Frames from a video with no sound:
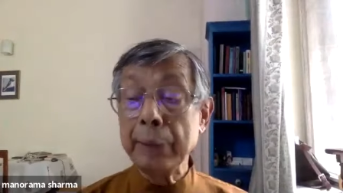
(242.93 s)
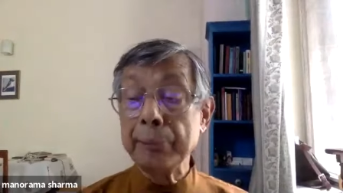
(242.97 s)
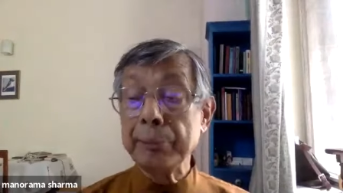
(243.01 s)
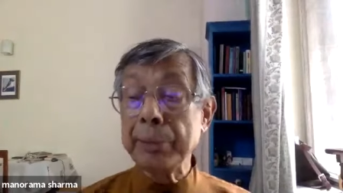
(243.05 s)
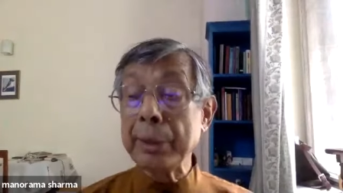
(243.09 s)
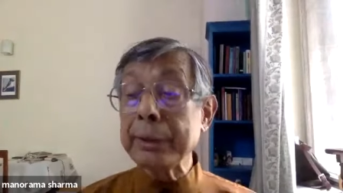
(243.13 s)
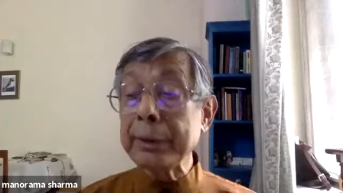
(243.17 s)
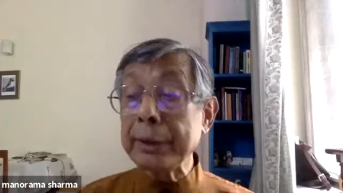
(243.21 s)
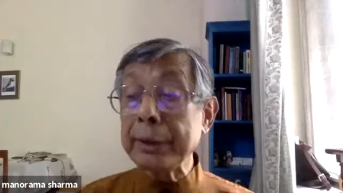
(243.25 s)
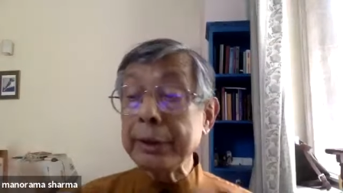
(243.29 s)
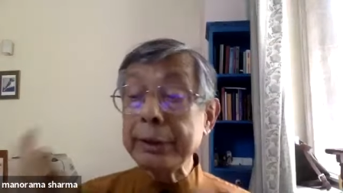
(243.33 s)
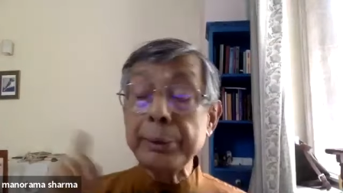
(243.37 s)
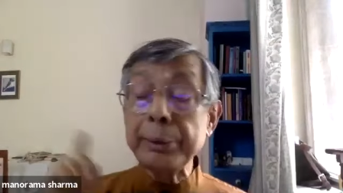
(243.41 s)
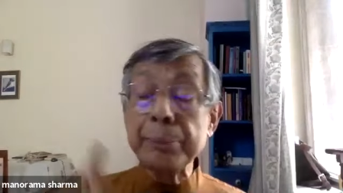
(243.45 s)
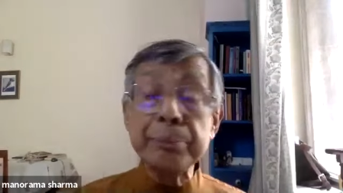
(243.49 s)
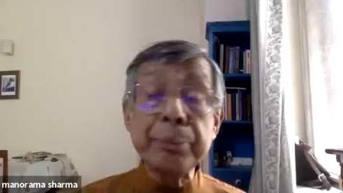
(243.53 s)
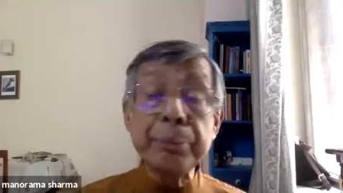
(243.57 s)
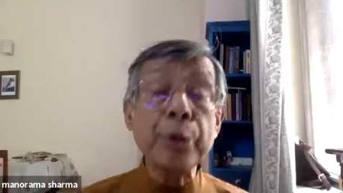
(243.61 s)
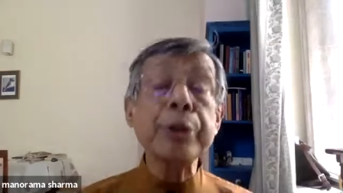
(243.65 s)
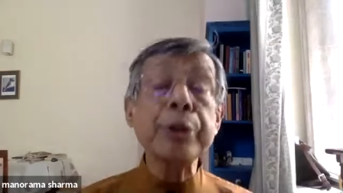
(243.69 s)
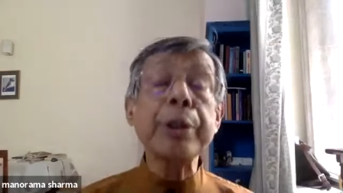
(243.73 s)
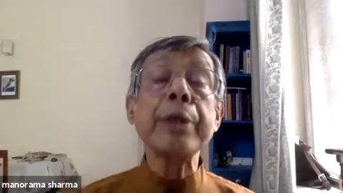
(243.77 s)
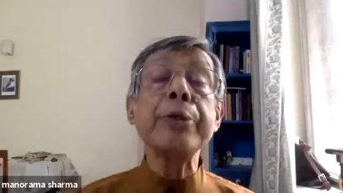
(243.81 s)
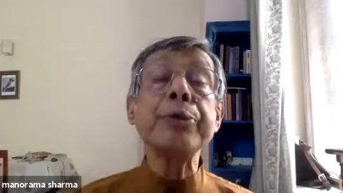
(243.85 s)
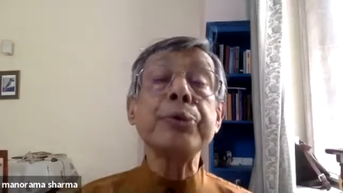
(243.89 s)
But it is
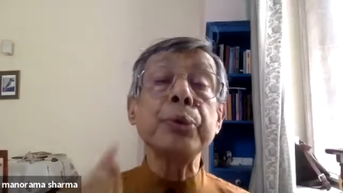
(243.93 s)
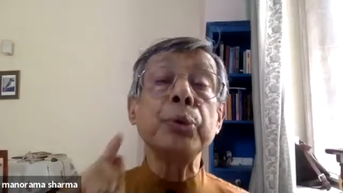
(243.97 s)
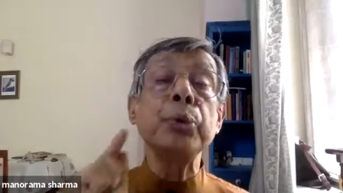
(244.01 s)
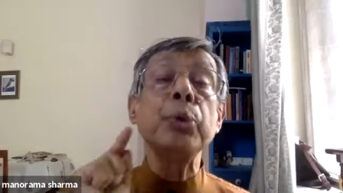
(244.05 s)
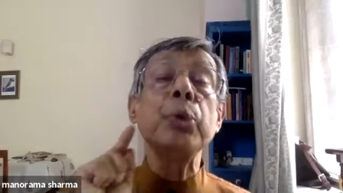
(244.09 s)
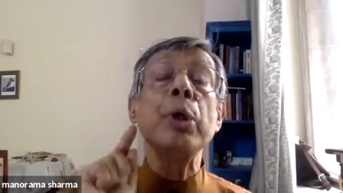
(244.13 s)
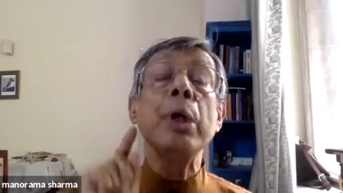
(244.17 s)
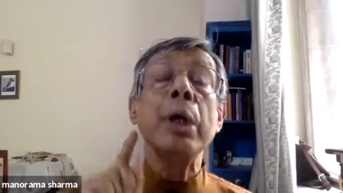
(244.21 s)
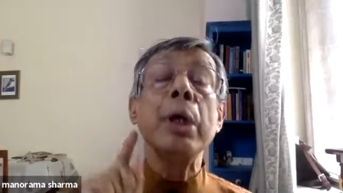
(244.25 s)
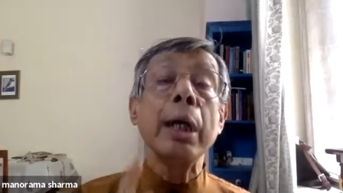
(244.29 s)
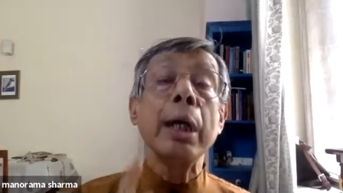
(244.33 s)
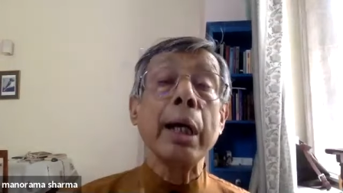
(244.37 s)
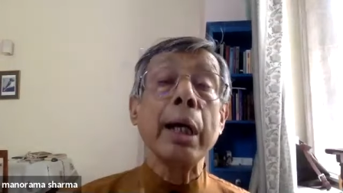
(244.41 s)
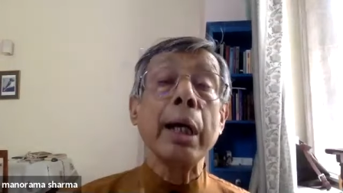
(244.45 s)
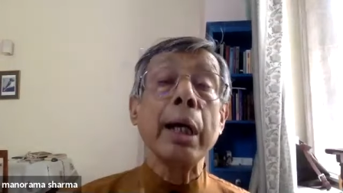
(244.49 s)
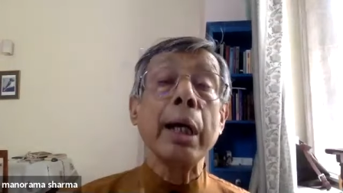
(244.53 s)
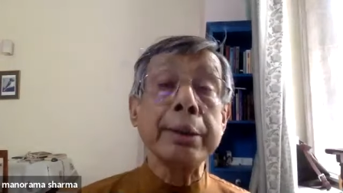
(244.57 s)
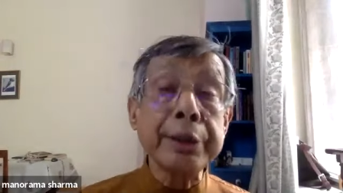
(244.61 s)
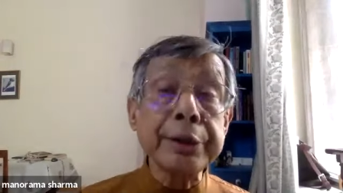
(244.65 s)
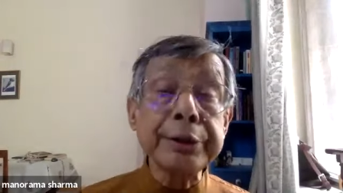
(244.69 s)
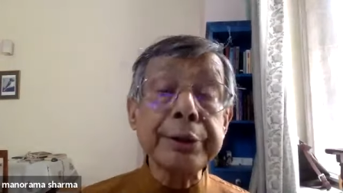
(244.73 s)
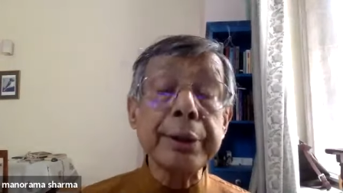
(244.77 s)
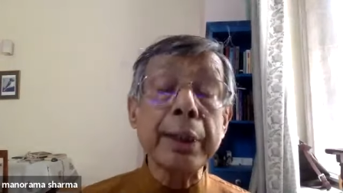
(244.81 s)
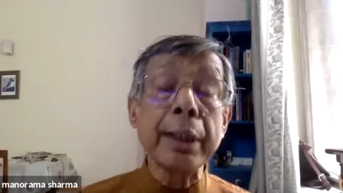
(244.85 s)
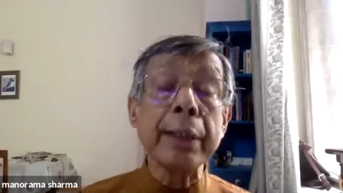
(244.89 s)
important to
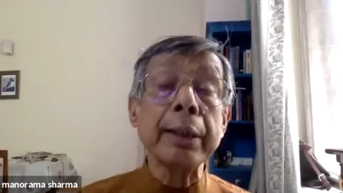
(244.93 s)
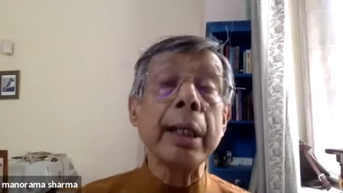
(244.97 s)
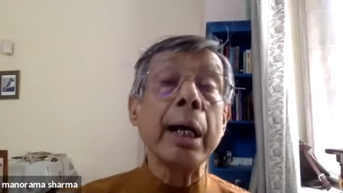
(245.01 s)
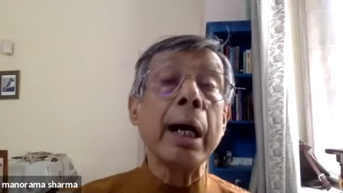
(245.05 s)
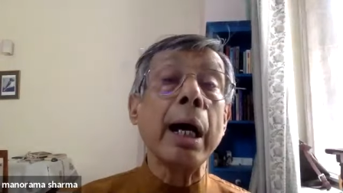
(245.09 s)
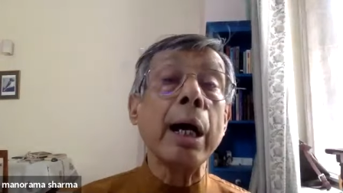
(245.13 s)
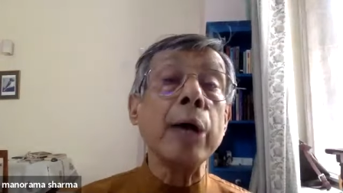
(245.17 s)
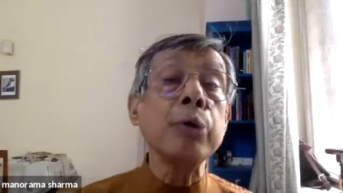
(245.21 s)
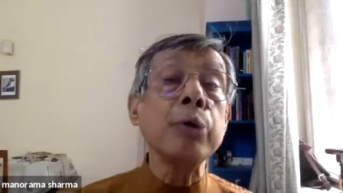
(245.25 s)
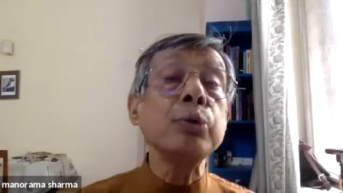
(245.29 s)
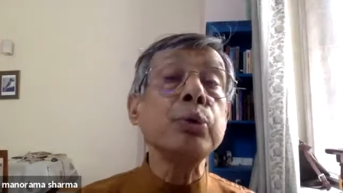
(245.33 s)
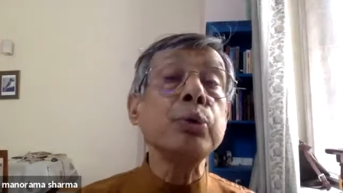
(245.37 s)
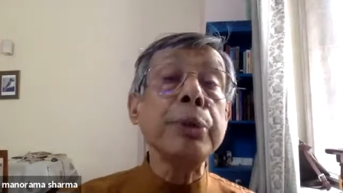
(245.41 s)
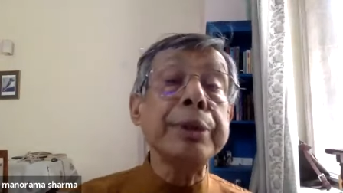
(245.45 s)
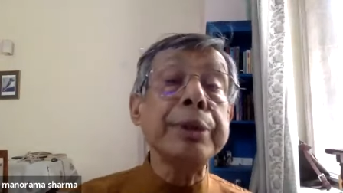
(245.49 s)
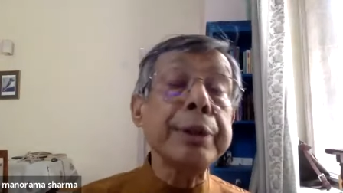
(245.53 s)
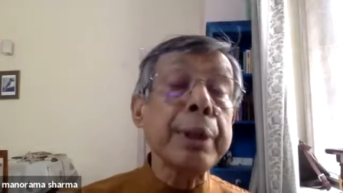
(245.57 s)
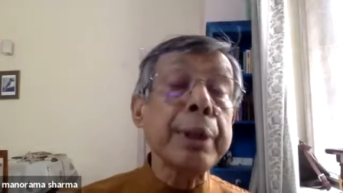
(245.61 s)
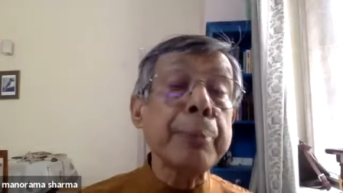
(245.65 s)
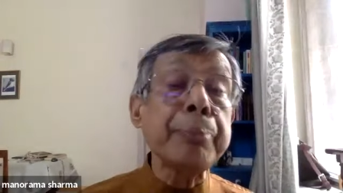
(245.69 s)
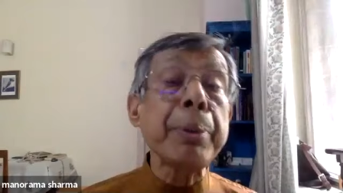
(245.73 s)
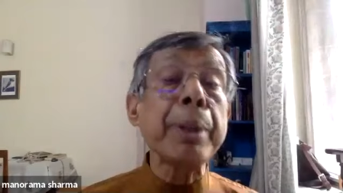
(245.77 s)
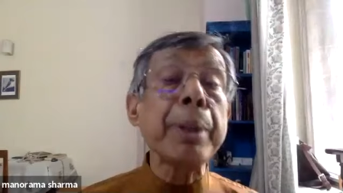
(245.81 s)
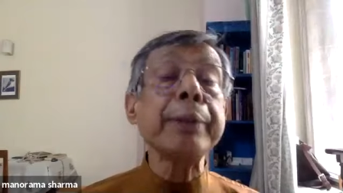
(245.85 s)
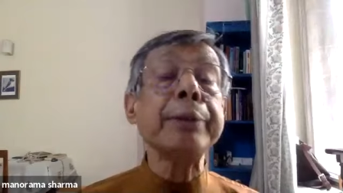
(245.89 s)
understand how to
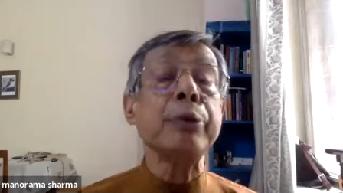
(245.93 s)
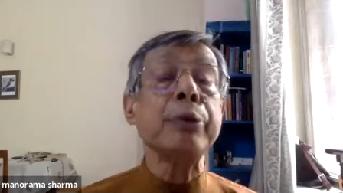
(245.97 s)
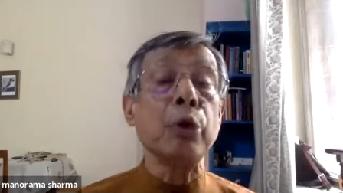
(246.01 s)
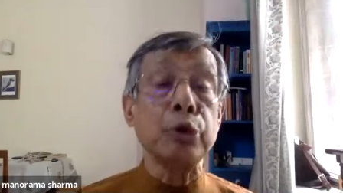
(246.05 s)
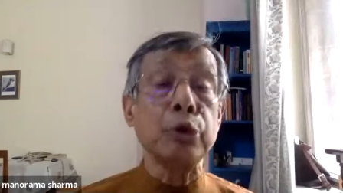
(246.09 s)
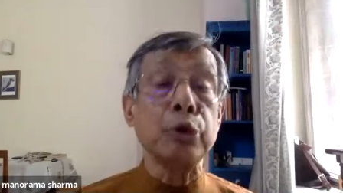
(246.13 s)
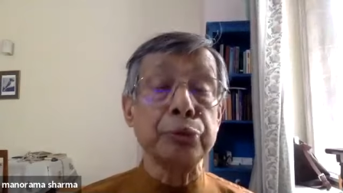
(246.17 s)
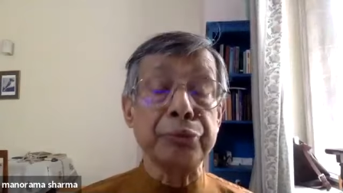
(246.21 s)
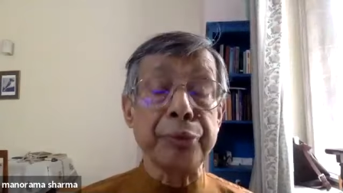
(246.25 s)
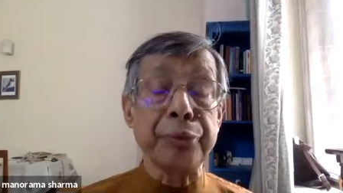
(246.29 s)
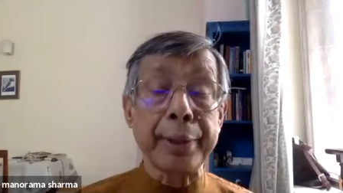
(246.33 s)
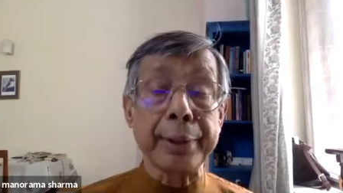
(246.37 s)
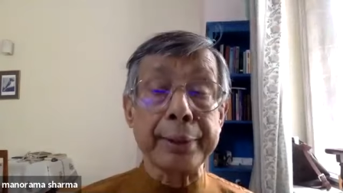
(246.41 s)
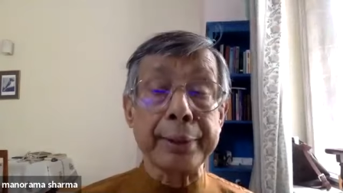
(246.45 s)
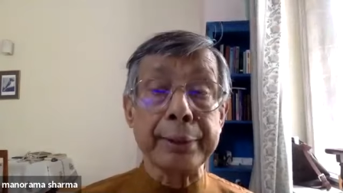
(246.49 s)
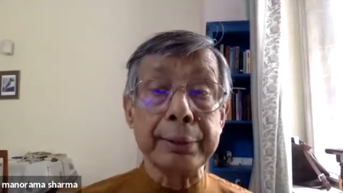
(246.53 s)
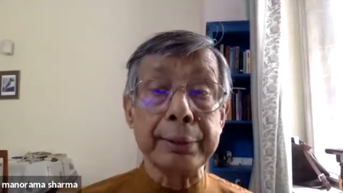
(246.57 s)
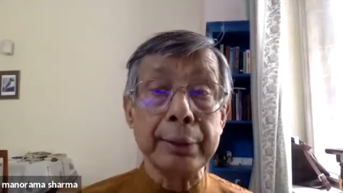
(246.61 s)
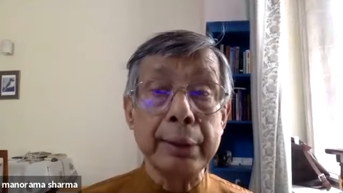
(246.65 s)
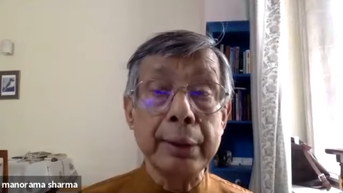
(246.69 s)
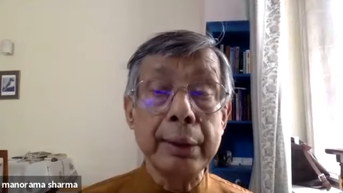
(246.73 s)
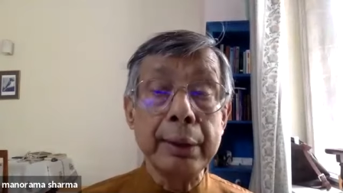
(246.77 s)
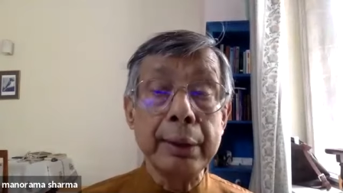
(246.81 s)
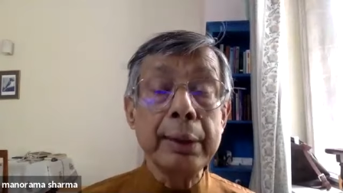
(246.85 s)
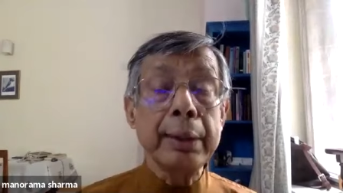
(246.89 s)
interpret those facts.